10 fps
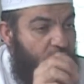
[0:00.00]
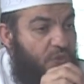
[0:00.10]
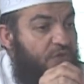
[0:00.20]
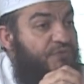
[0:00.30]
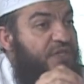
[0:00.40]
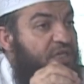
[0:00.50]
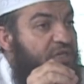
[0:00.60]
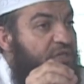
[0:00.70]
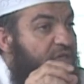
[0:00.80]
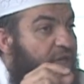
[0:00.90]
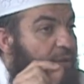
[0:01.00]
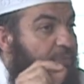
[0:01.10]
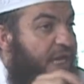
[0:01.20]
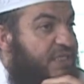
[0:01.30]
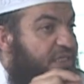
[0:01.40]
One of the
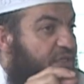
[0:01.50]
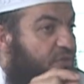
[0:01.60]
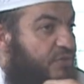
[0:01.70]
amazing